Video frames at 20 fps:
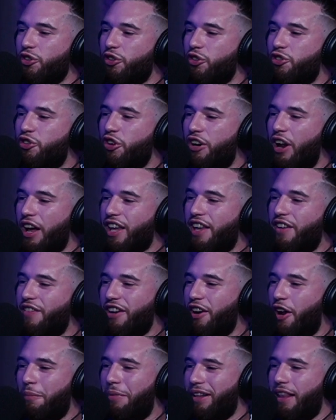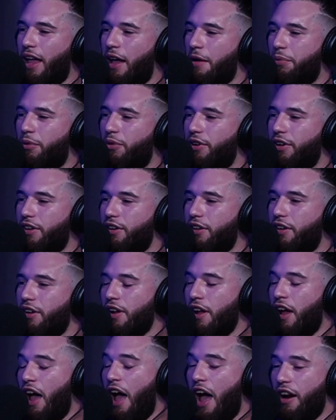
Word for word: is. You're not giving up at that point. Yeah, yeah.